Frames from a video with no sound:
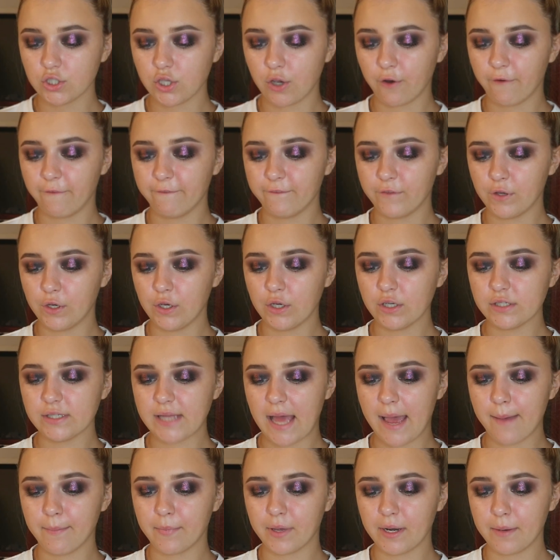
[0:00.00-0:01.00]
So first
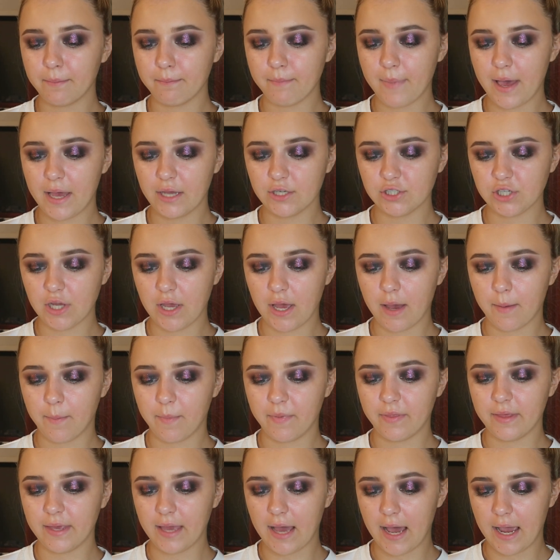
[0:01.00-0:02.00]
I'm gonna measure
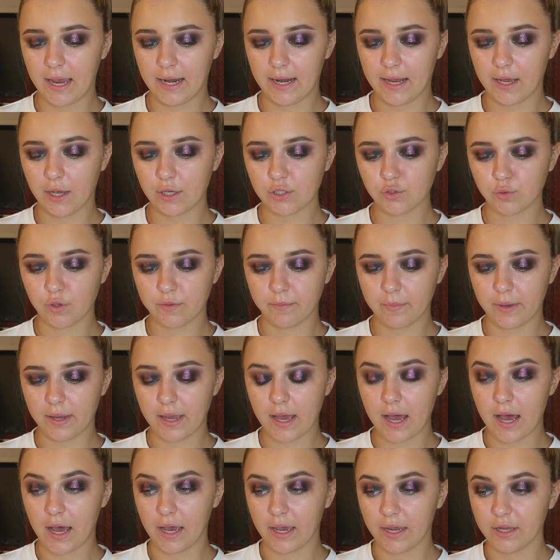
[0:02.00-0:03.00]
up the eyelash with
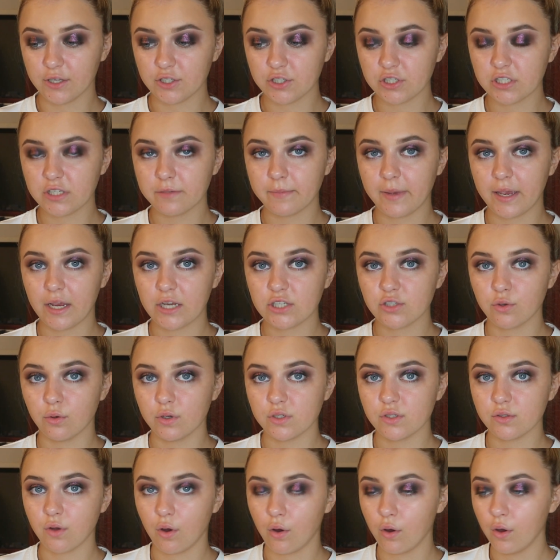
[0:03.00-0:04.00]
my eye just to make sure
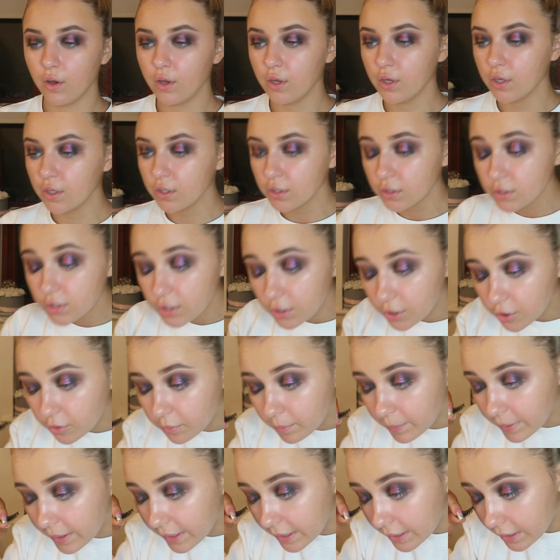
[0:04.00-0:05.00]
it's not
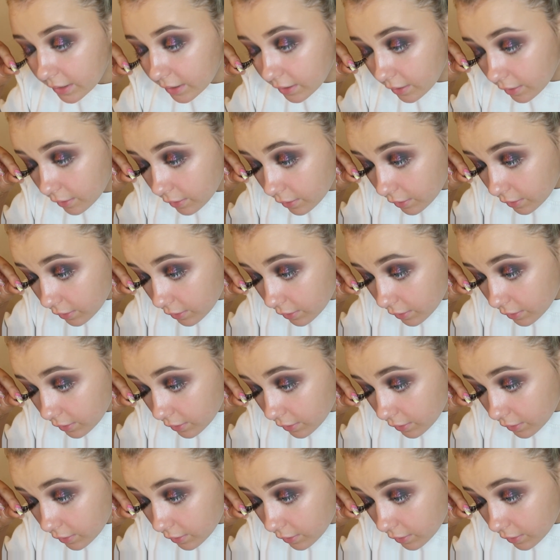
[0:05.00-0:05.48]
too big.